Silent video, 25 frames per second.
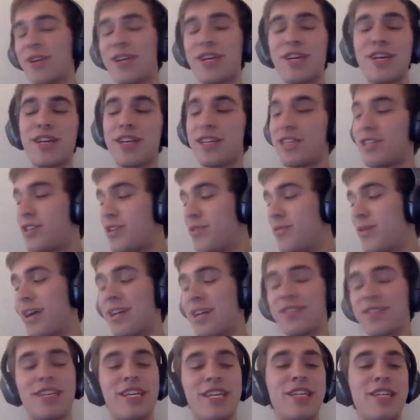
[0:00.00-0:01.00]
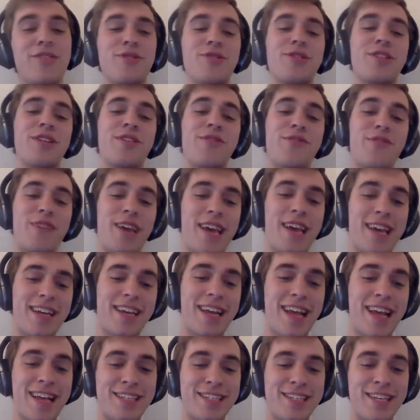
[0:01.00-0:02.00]
looking into as an interested
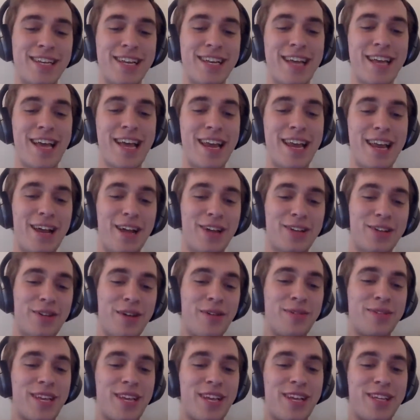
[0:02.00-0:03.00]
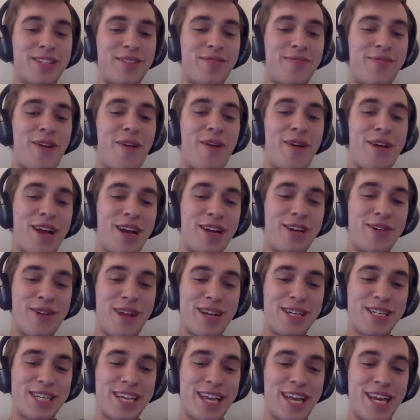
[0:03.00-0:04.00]
fan, and also I would say as a very
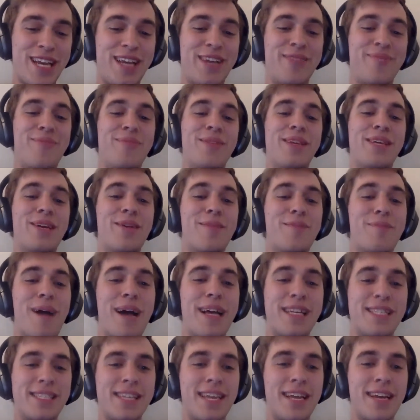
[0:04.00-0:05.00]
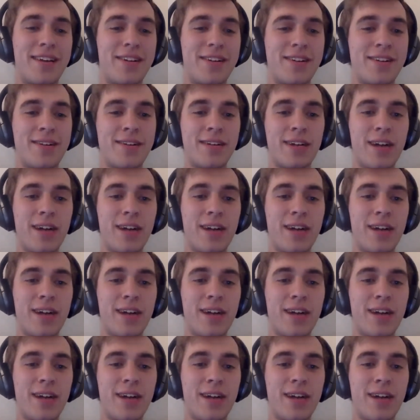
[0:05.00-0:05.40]
undereducated, bystander.